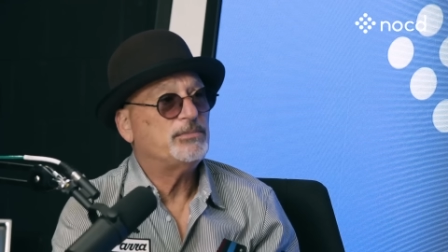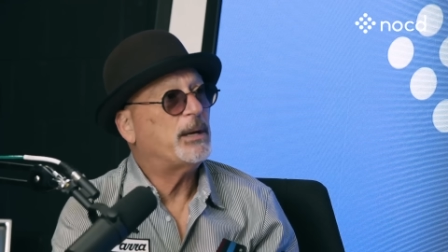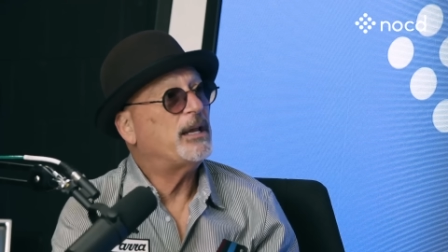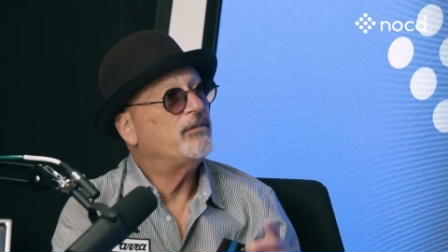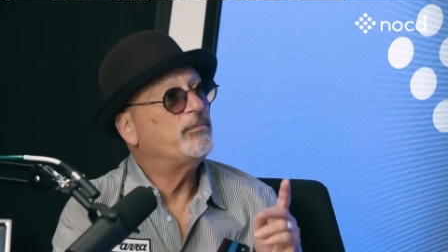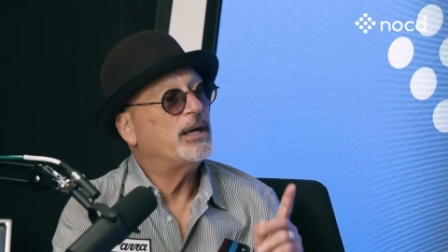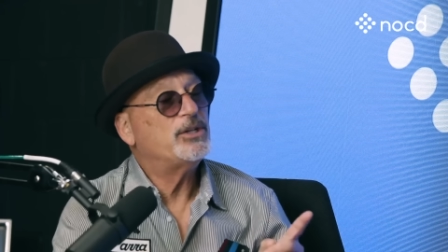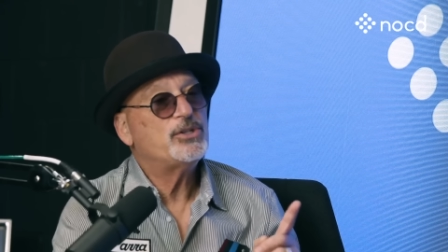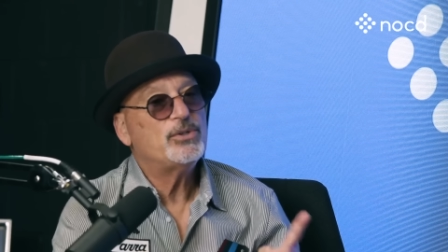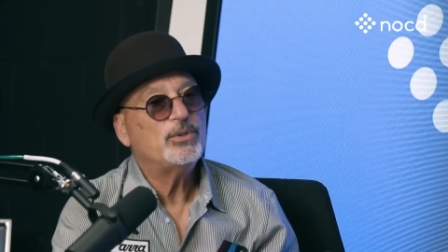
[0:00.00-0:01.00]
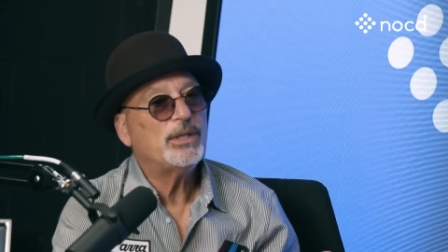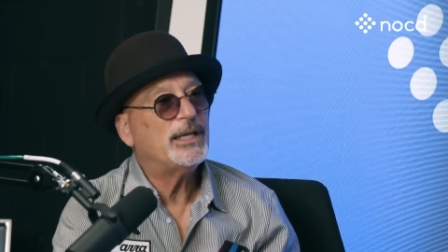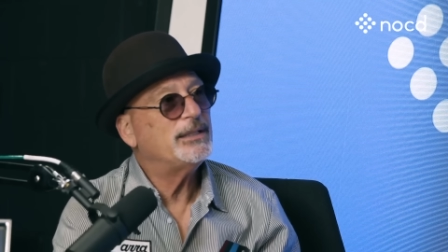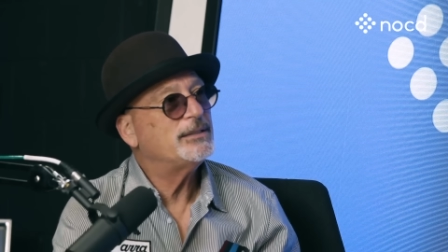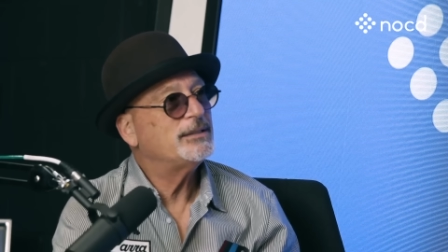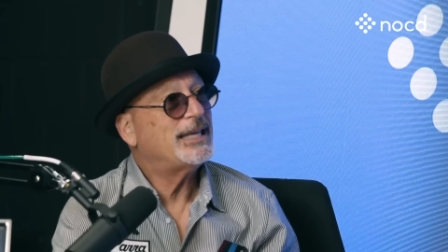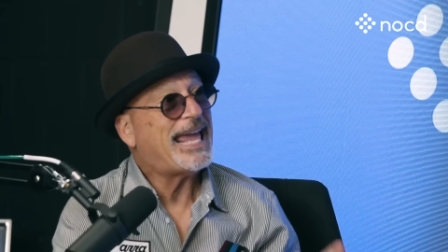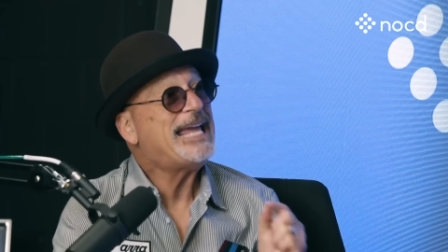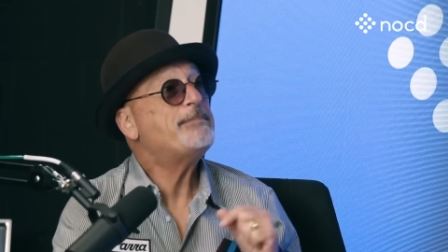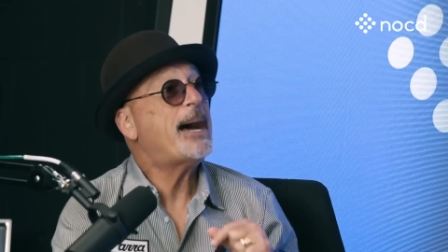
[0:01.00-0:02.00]
But if my shoelace
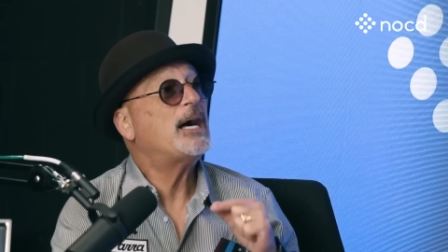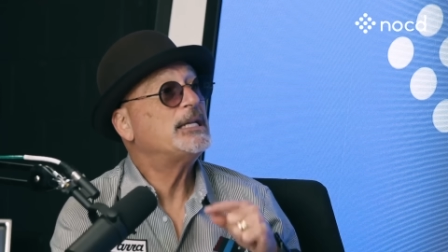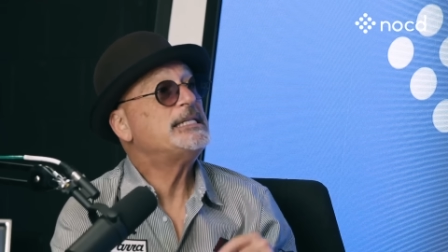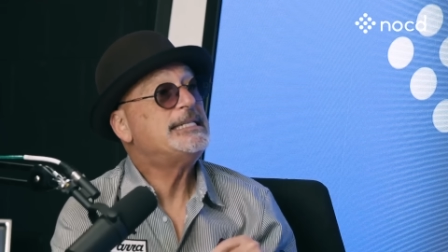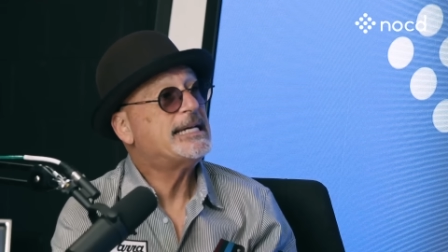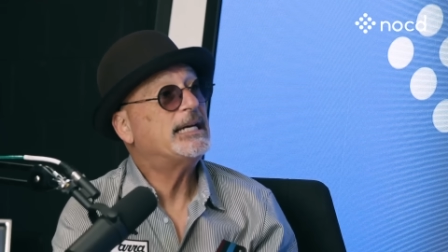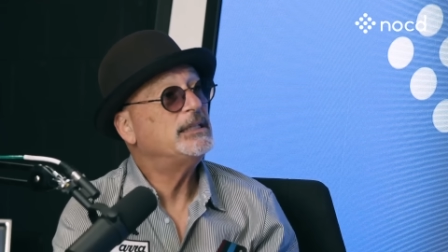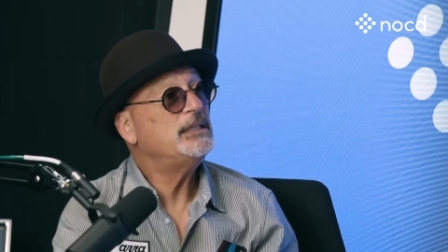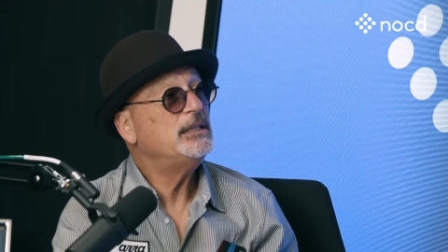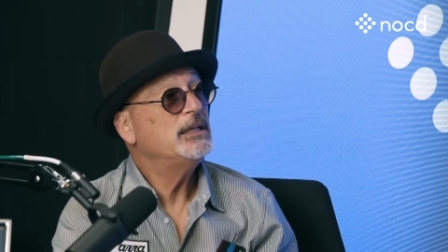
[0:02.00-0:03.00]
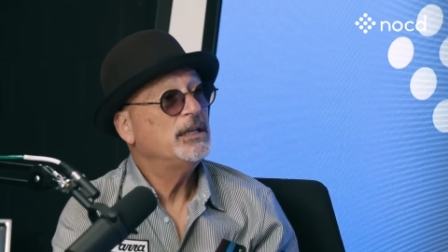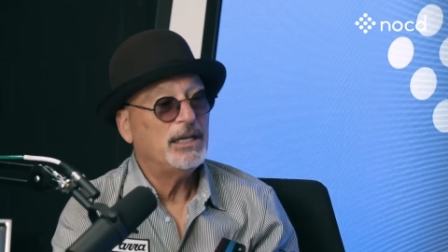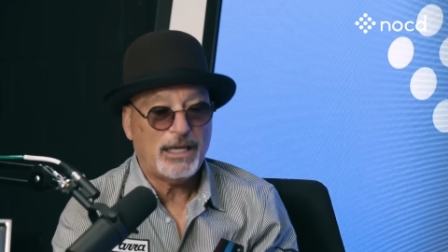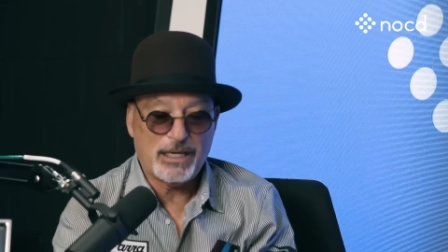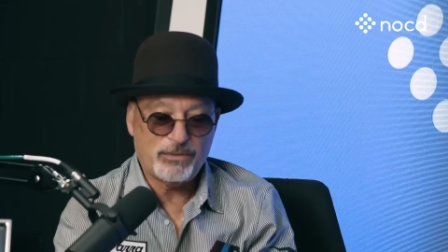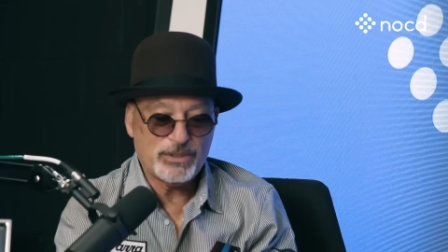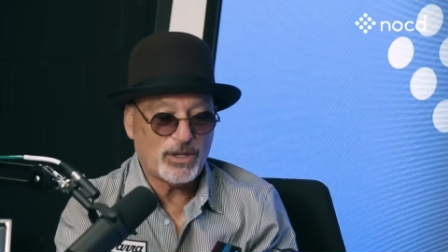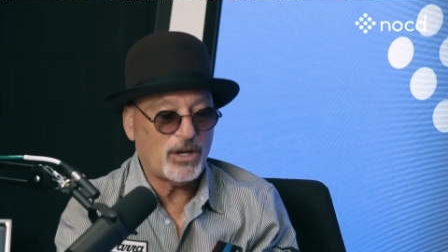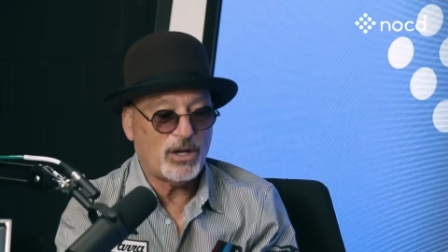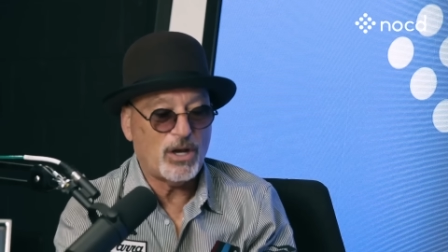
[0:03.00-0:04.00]
came undone and it was
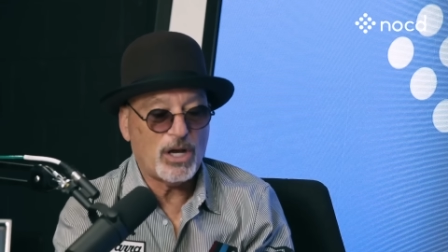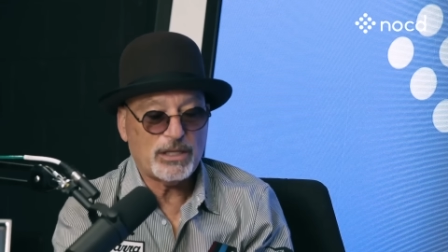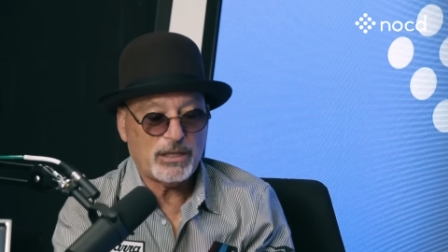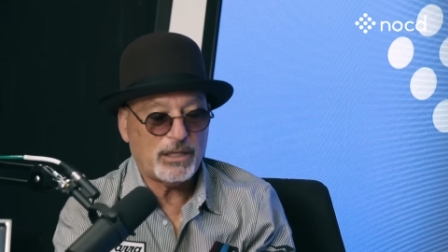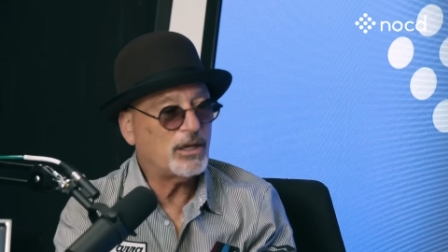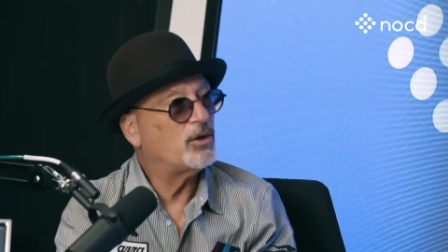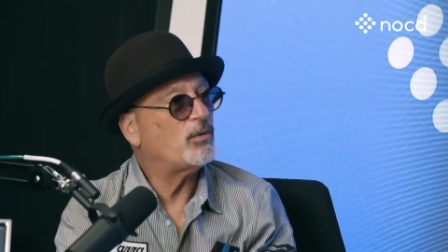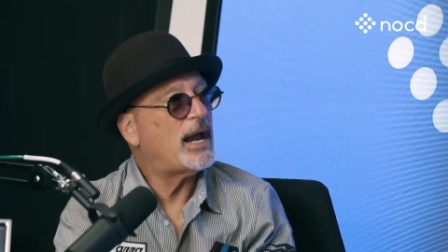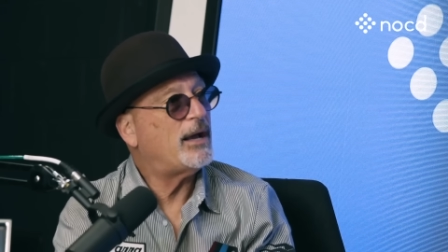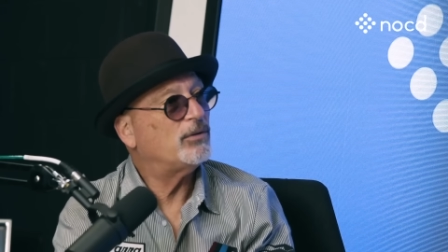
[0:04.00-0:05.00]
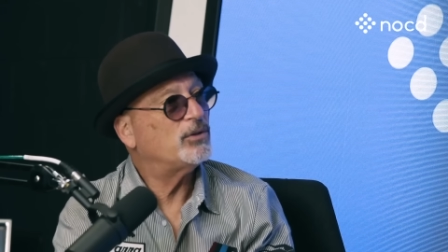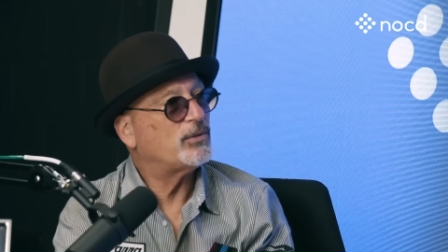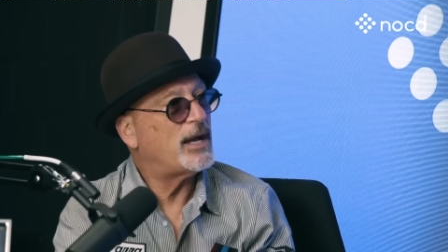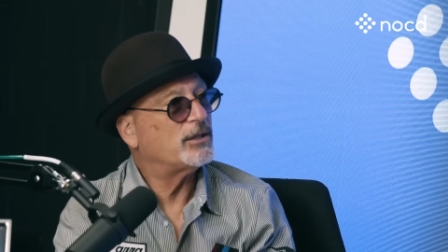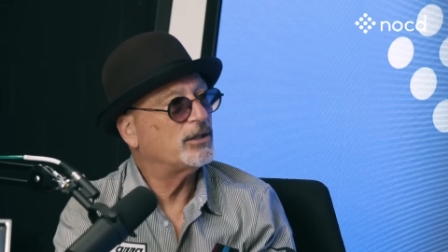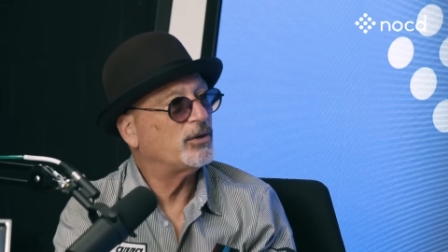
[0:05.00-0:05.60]
on the ground, dragged on the